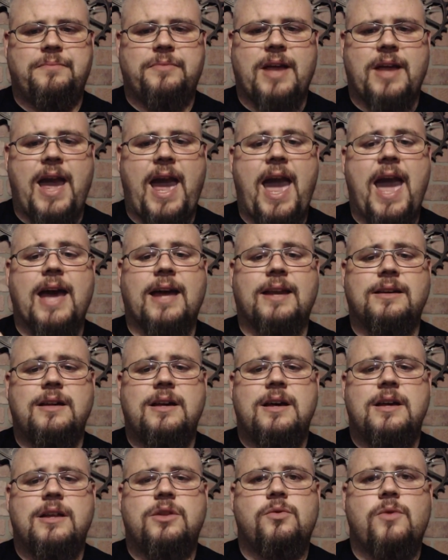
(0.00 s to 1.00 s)
And
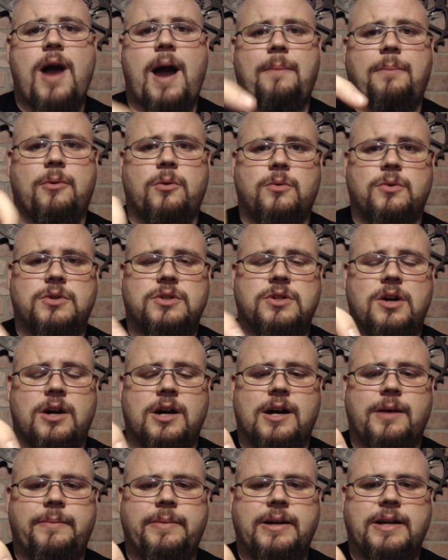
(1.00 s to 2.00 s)
the wrapper will start
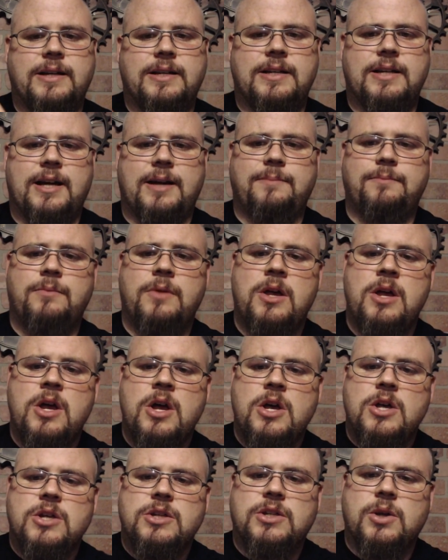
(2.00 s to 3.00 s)
coming undone.
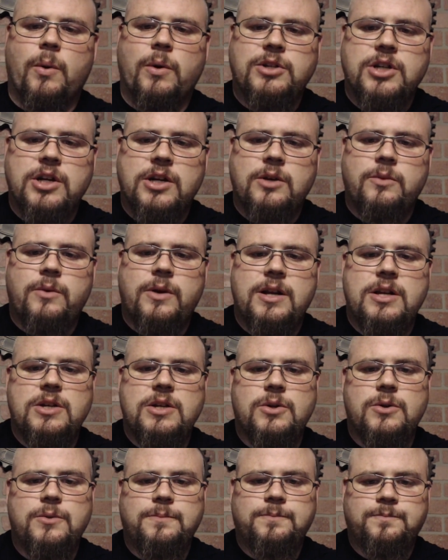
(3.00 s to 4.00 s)
So what you're going to want to
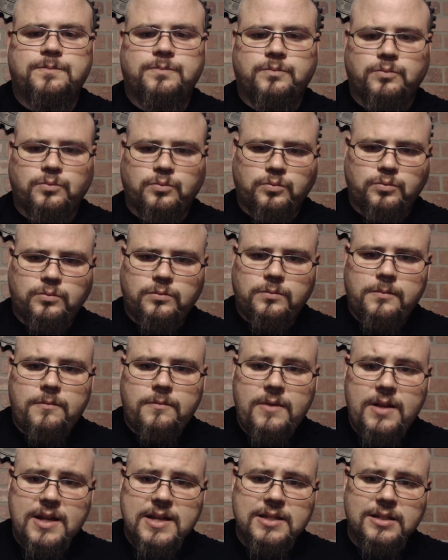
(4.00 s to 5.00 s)
do
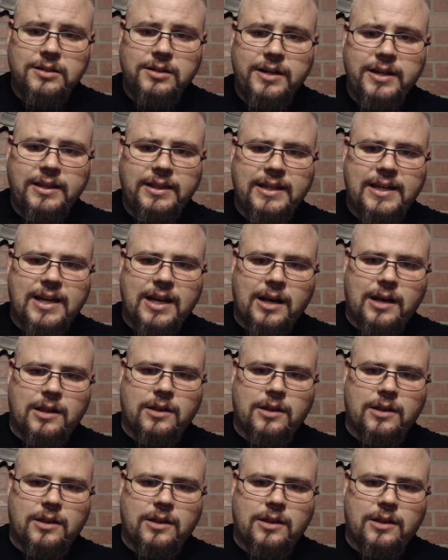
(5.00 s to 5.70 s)
is look at the end